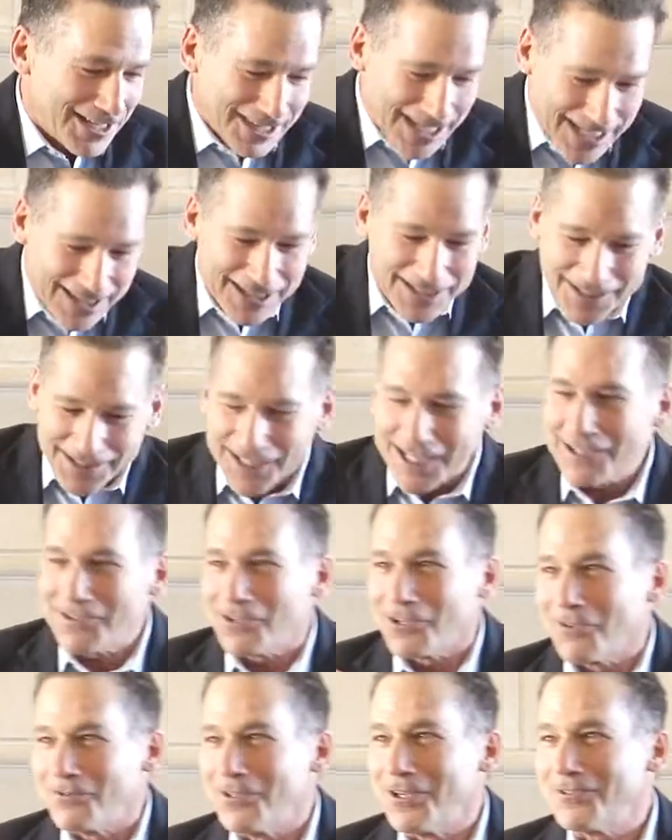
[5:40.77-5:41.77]
in the seat,
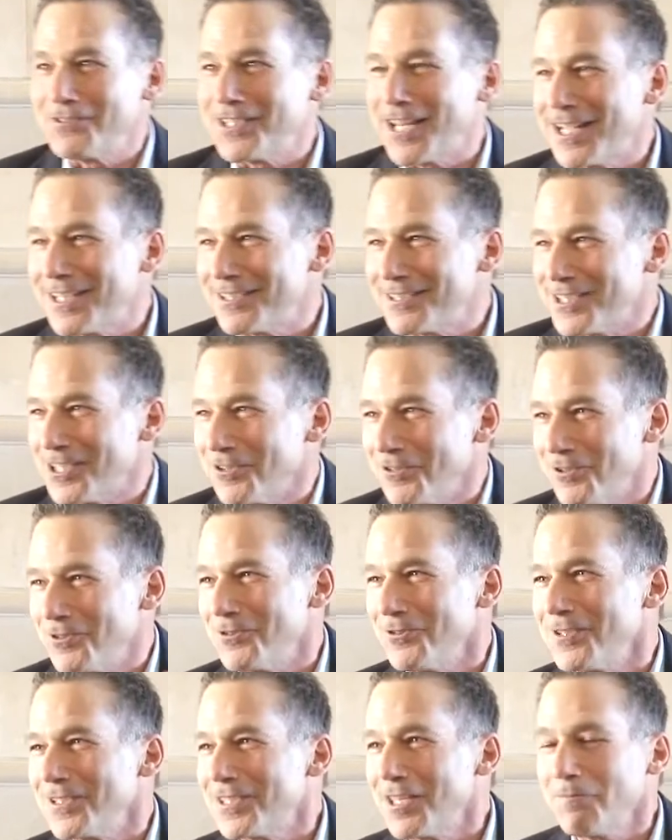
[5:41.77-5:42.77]
they're they're texting or they're
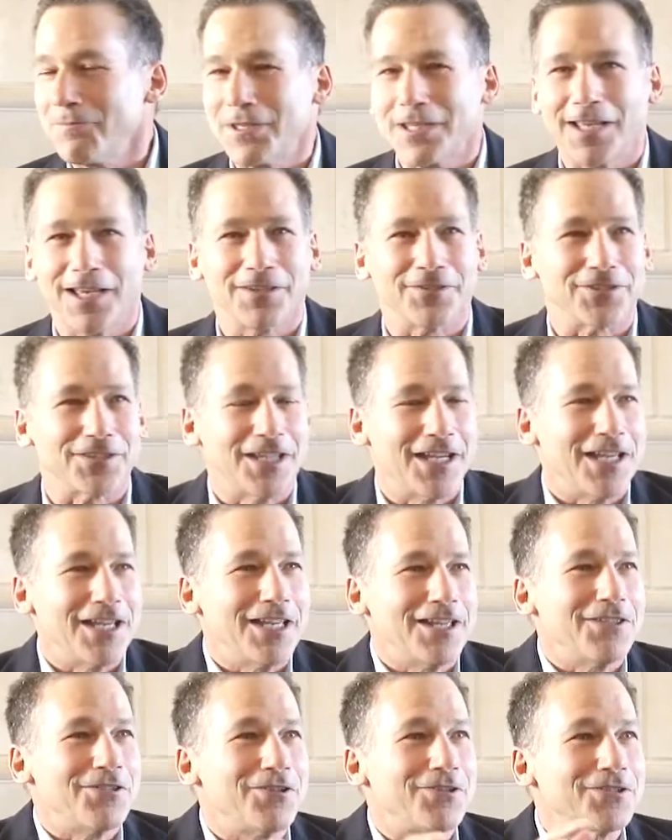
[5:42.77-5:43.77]
doing something else.
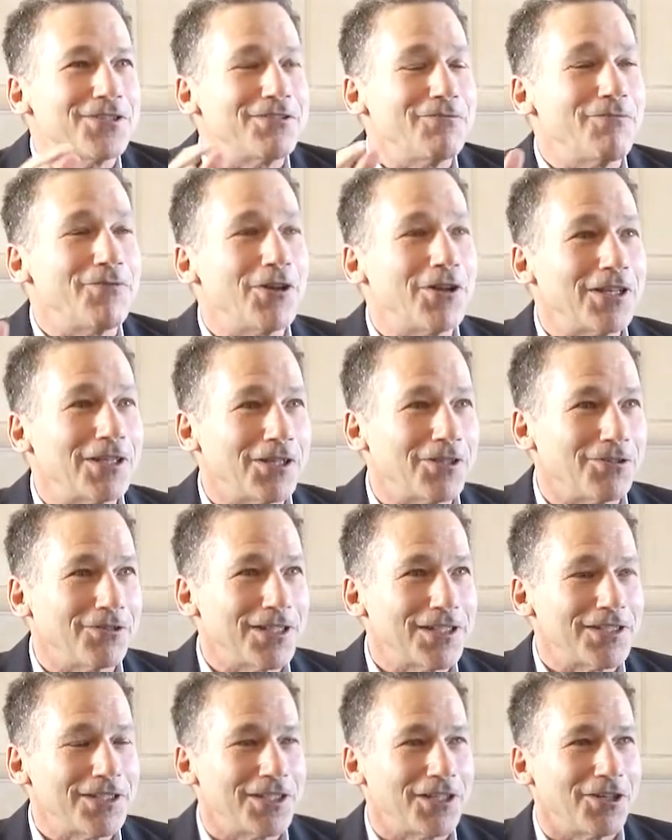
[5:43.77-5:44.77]
There's very little
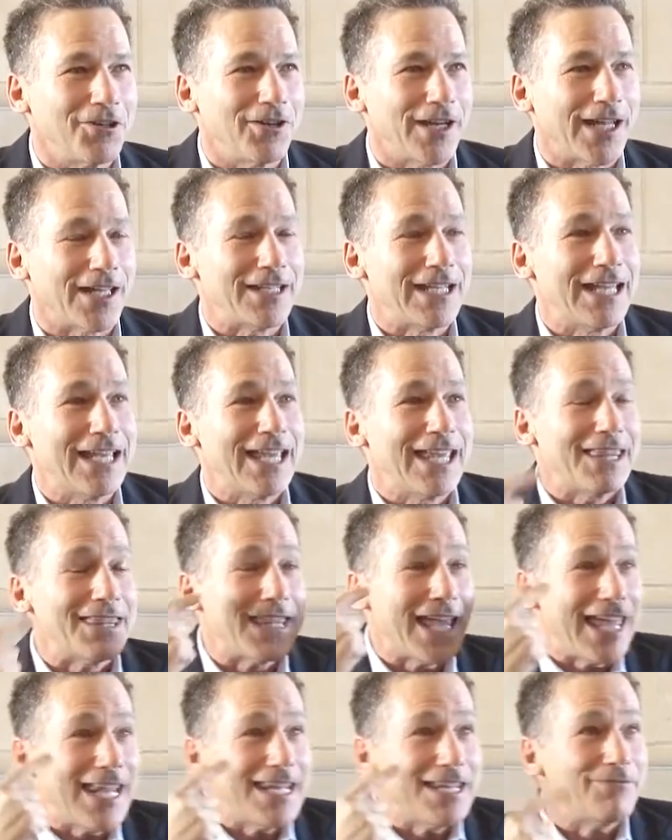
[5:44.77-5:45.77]
listening going on.
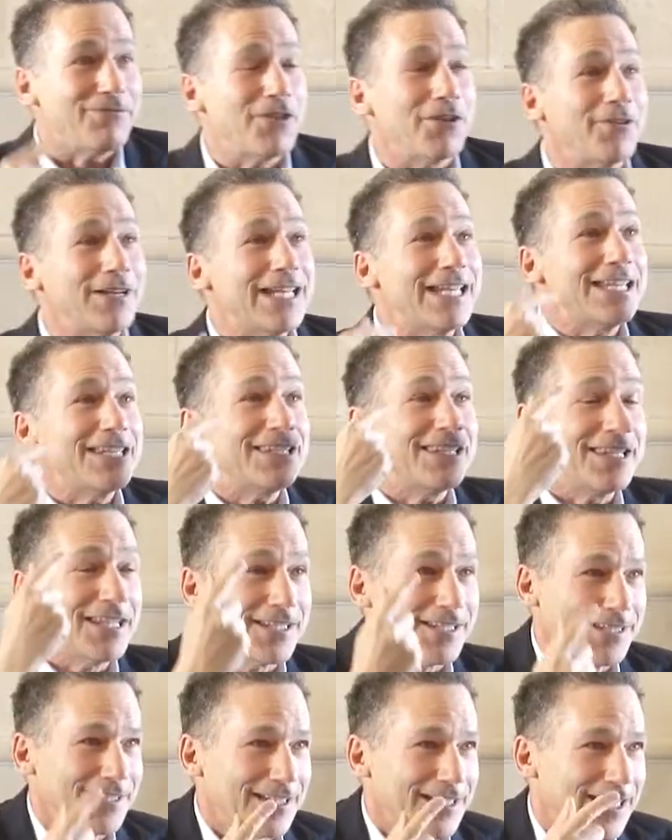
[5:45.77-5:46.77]
Then if there is
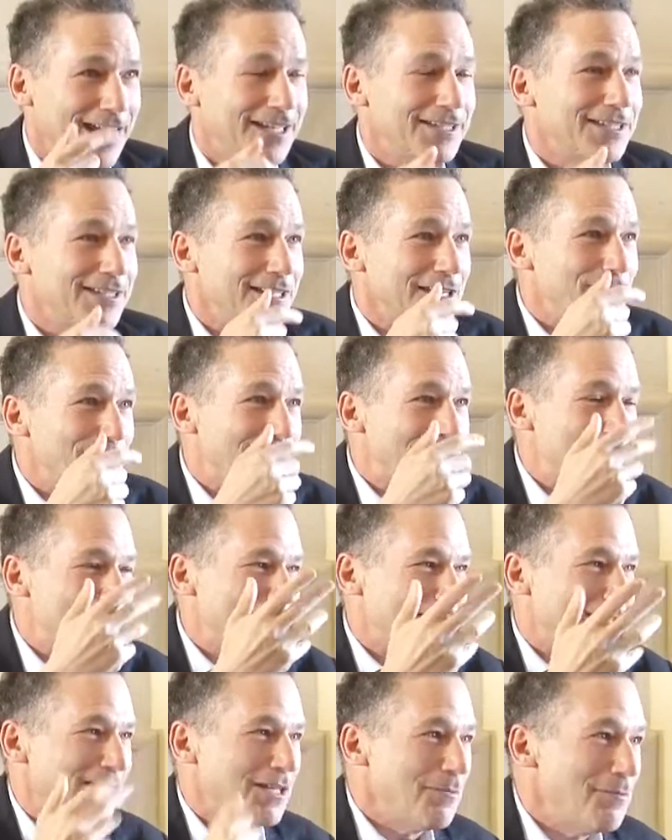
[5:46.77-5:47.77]
listening, as maybe
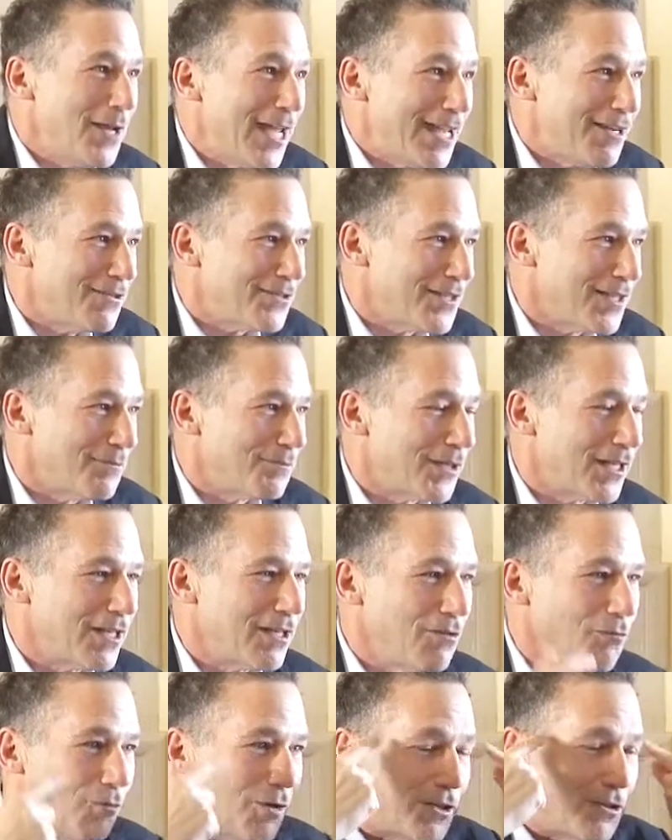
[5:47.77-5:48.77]
in a debate or something,
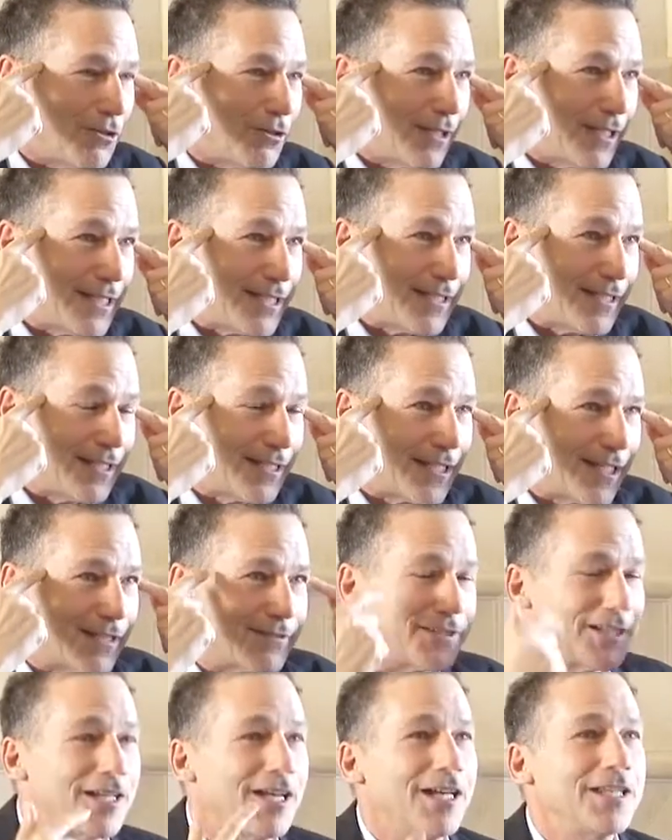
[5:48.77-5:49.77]
what they're listening
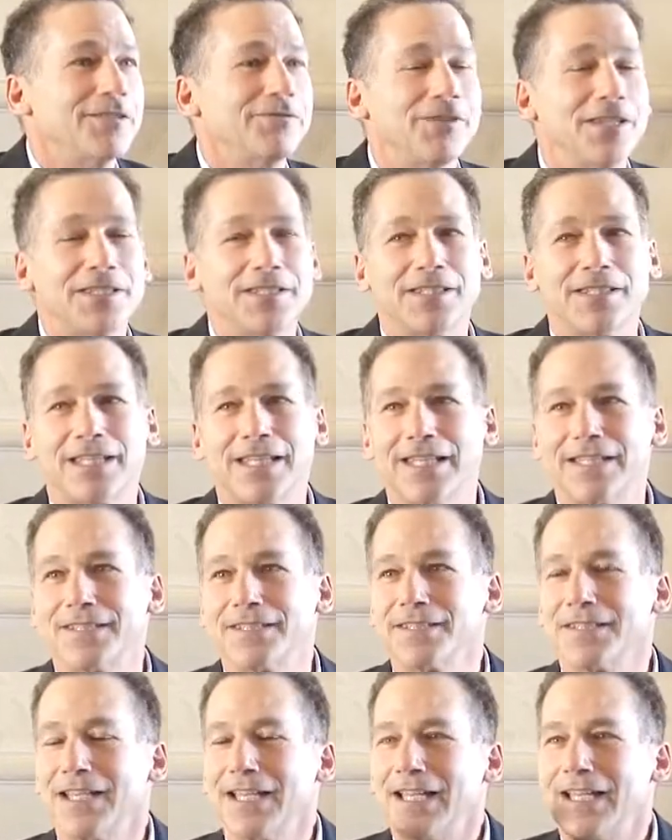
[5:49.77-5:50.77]
is the kind of listening
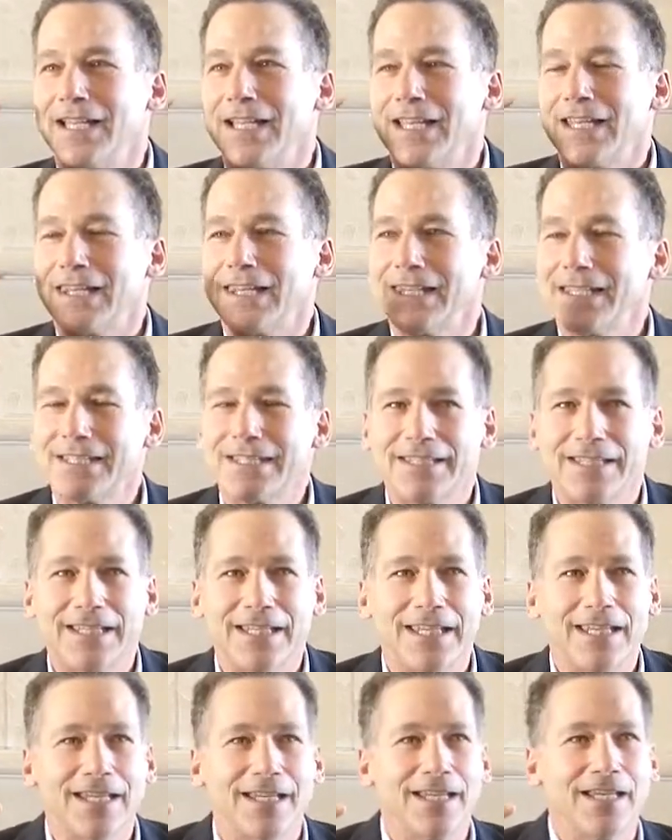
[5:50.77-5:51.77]
is
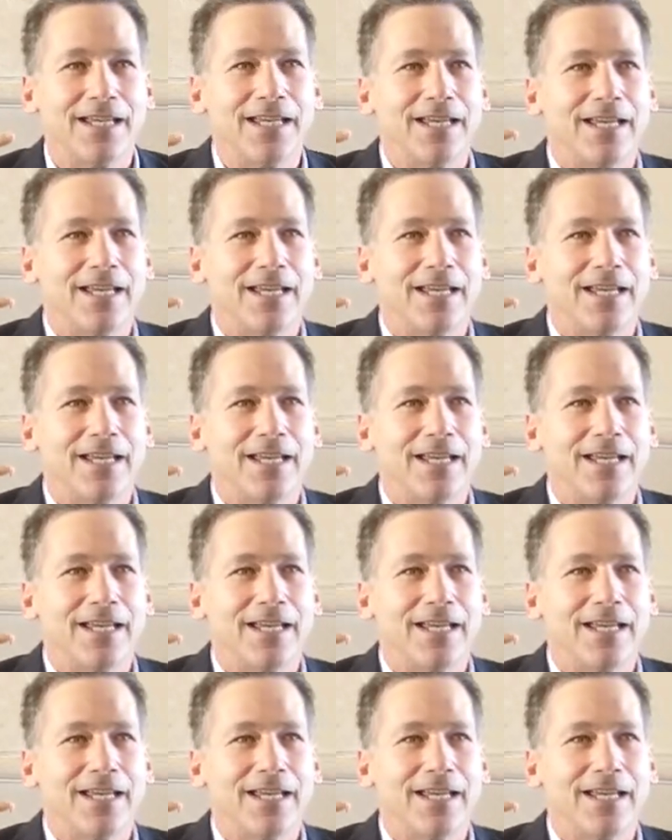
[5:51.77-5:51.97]
listening